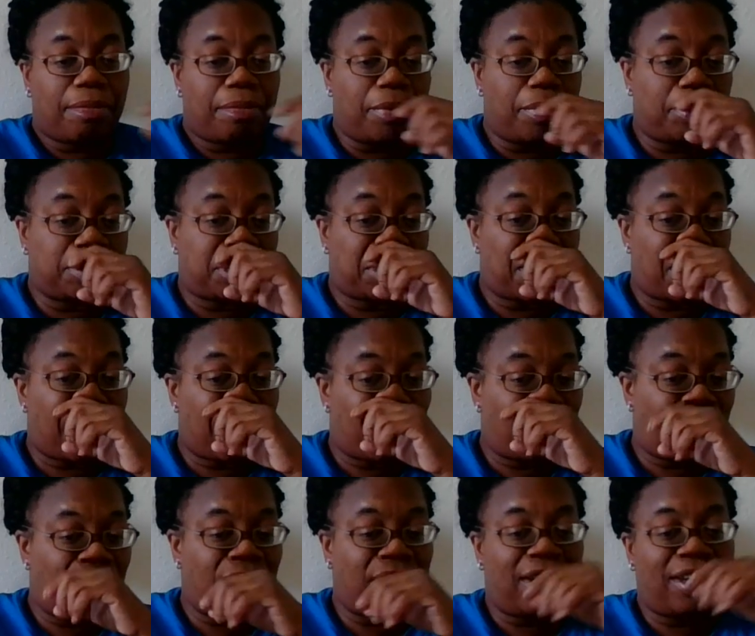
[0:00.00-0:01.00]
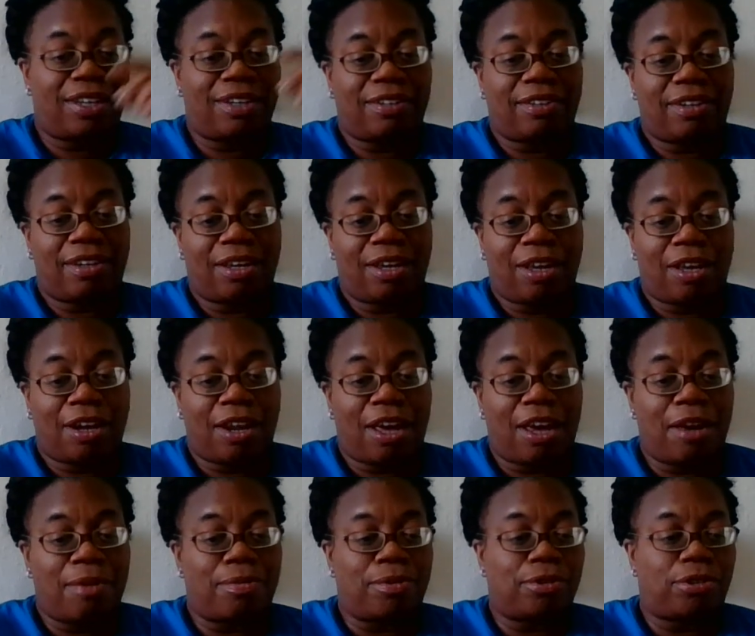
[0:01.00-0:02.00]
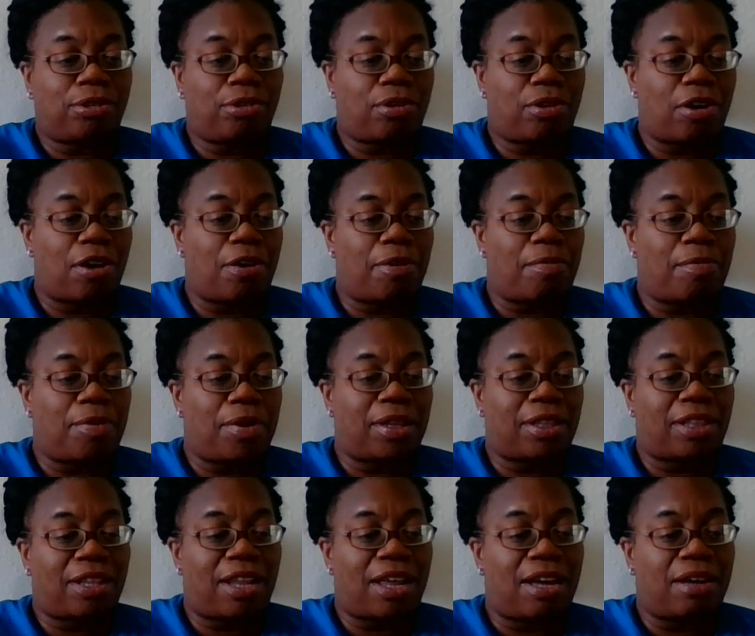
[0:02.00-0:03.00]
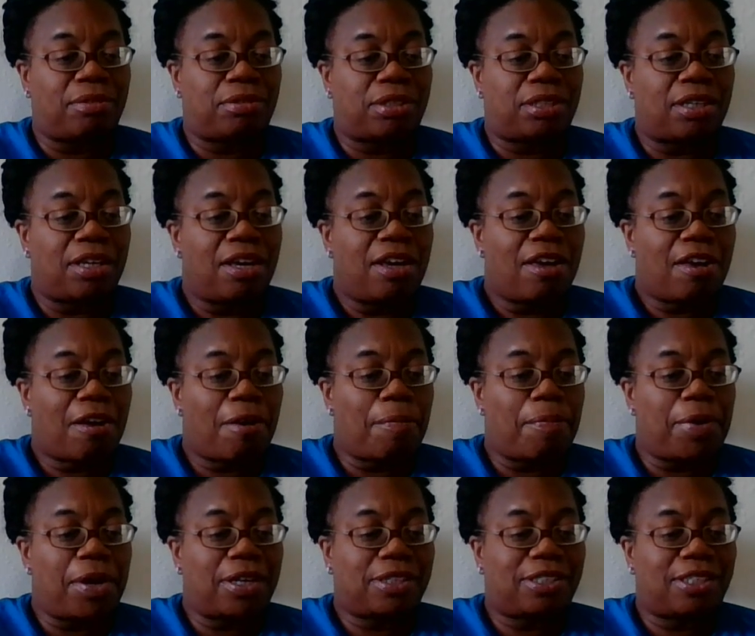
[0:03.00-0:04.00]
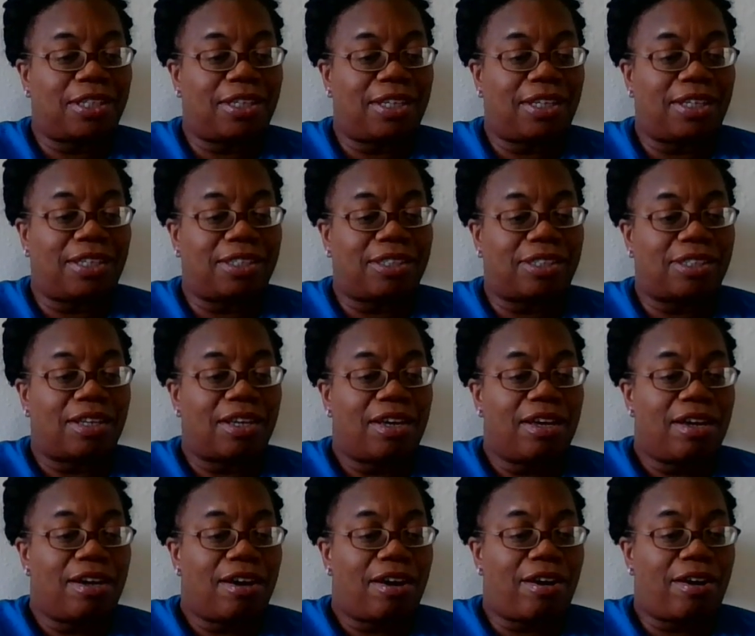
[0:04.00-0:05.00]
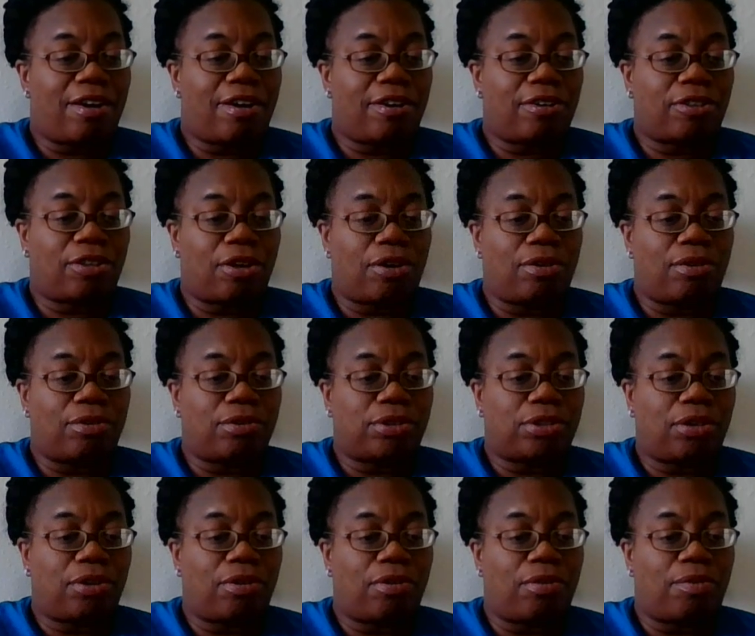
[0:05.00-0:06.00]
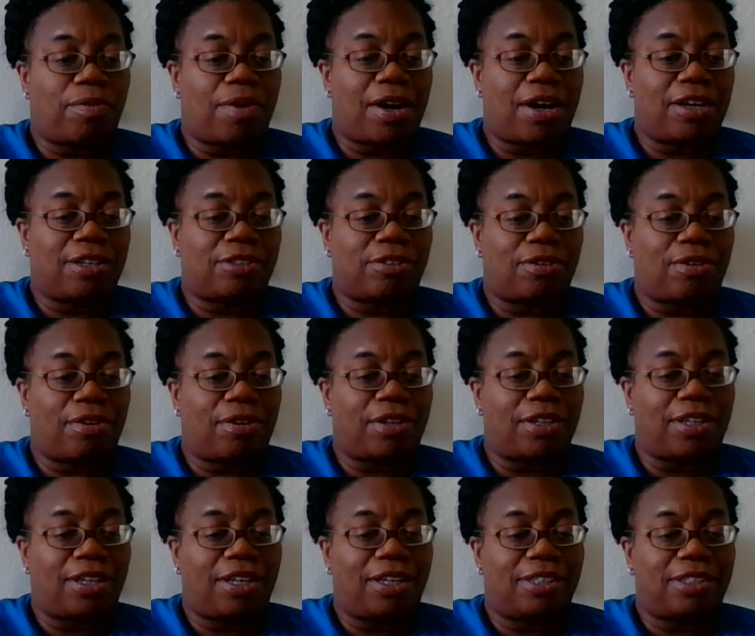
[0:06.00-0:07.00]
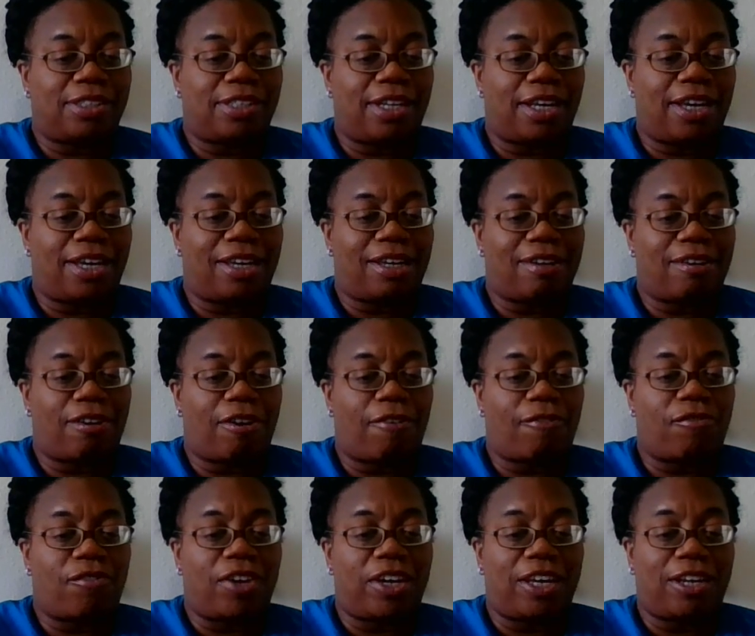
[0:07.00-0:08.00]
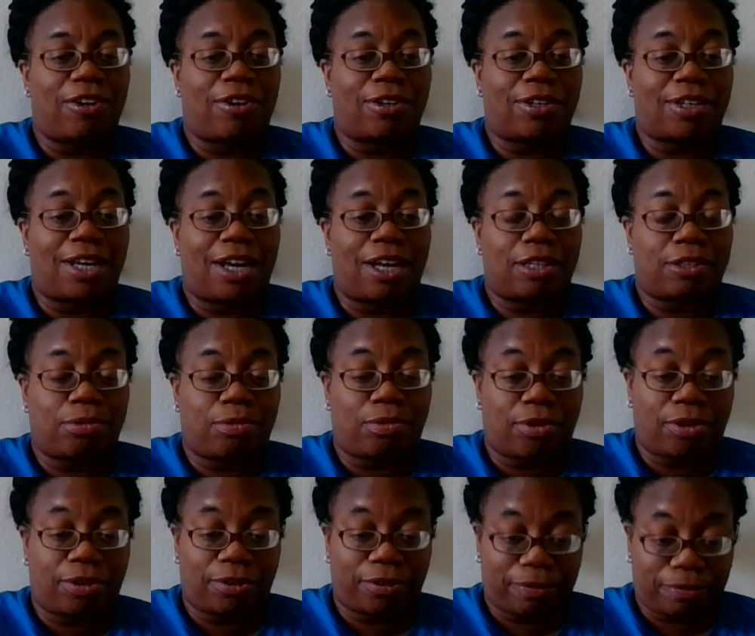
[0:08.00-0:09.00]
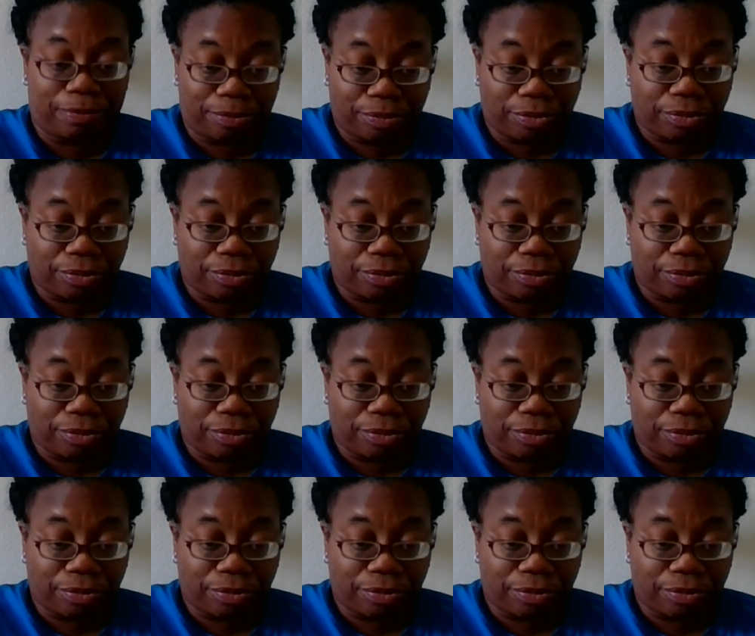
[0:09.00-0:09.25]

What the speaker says: most confident, and able to cope with life's complexities are those who rise early each day to feed on God's word.